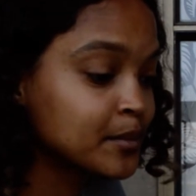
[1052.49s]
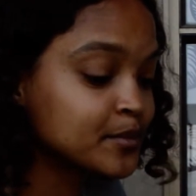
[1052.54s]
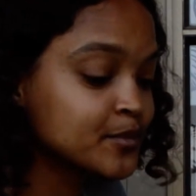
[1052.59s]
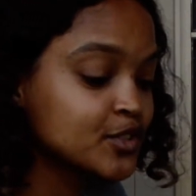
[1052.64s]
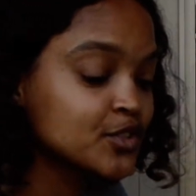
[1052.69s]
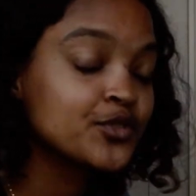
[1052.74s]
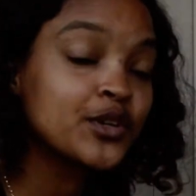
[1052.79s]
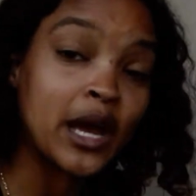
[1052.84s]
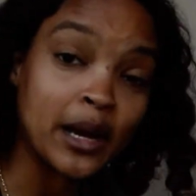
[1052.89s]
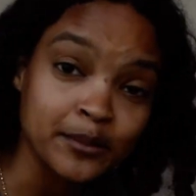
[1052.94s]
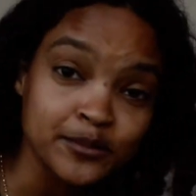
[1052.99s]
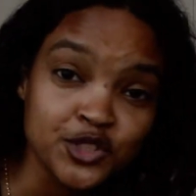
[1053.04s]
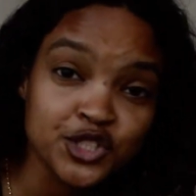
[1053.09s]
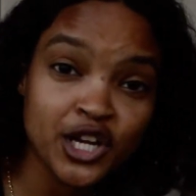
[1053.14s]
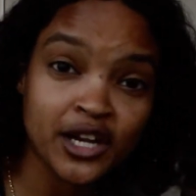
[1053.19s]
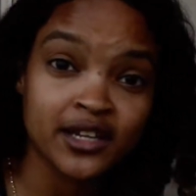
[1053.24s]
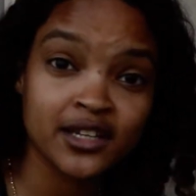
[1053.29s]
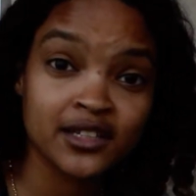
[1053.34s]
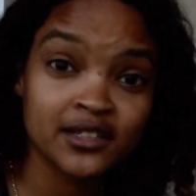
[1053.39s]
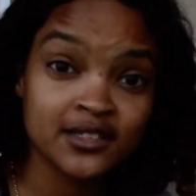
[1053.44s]
So yeah,
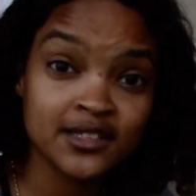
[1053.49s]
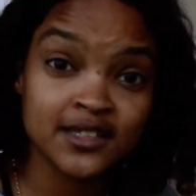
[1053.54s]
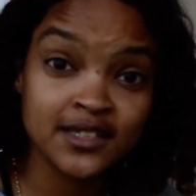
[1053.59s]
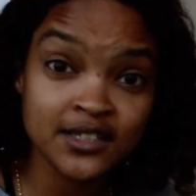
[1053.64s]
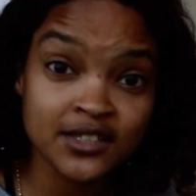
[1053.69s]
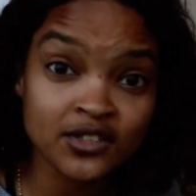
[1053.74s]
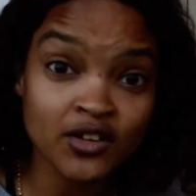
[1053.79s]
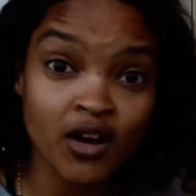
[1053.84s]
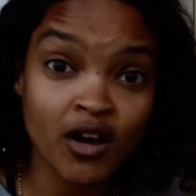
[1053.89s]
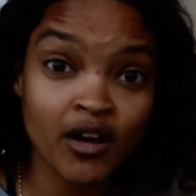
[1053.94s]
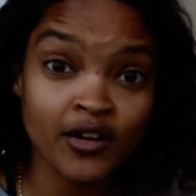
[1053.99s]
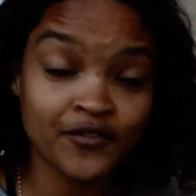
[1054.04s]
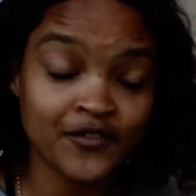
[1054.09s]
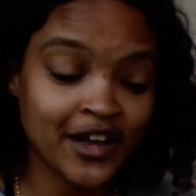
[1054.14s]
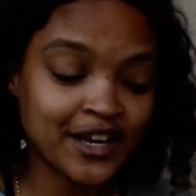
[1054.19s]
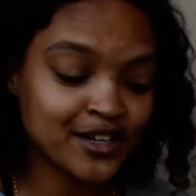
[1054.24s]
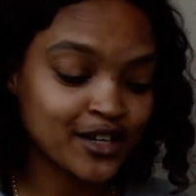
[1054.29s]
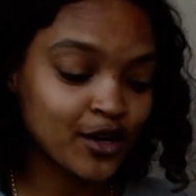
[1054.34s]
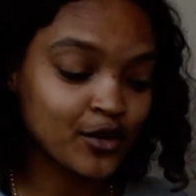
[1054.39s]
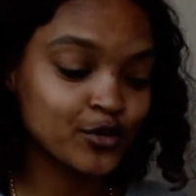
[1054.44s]
check in Seesaw,
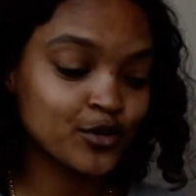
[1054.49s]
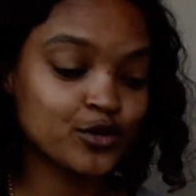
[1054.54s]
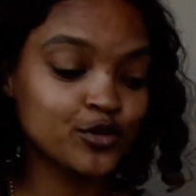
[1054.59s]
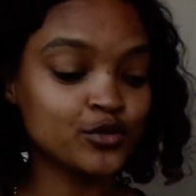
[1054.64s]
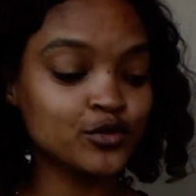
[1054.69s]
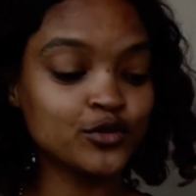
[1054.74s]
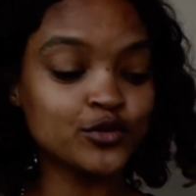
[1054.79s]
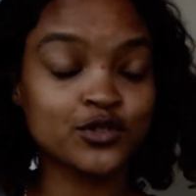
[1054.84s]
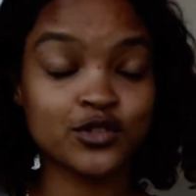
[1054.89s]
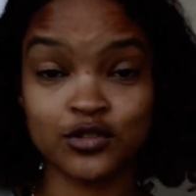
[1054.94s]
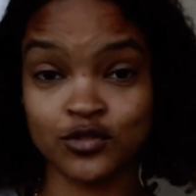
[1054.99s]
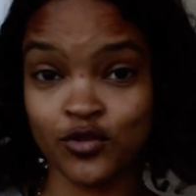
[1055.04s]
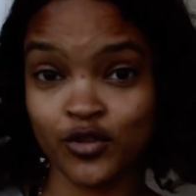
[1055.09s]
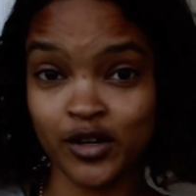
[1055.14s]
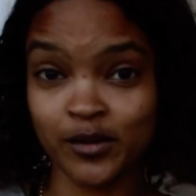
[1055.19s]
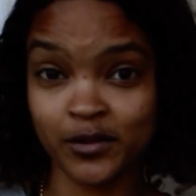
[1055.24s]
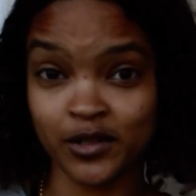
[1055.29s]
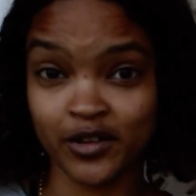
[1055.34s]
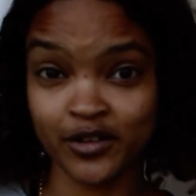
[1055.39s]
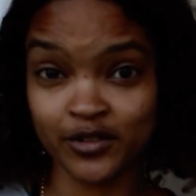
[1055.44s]
find out whose
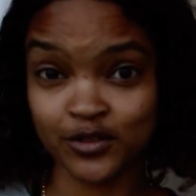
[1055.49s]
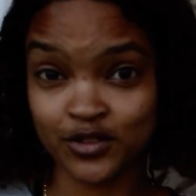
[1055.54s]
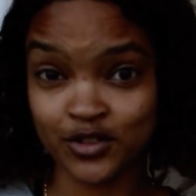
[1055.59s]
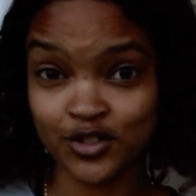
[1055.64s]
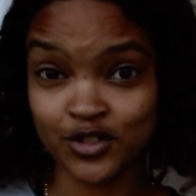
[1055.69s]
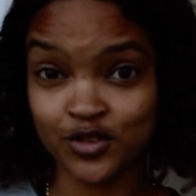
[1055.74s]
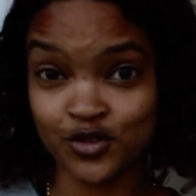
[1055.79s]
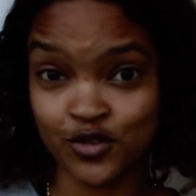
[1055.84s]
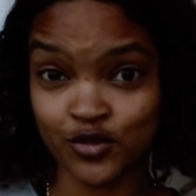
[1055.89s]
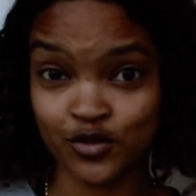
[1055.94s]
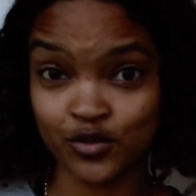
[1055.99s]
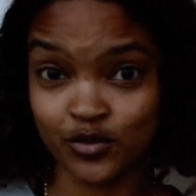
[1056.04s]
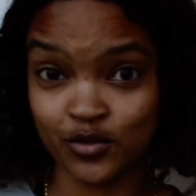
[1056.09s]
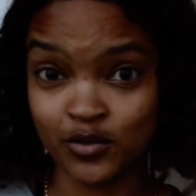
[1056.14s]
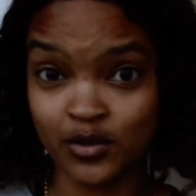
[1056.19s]
story belonged to who.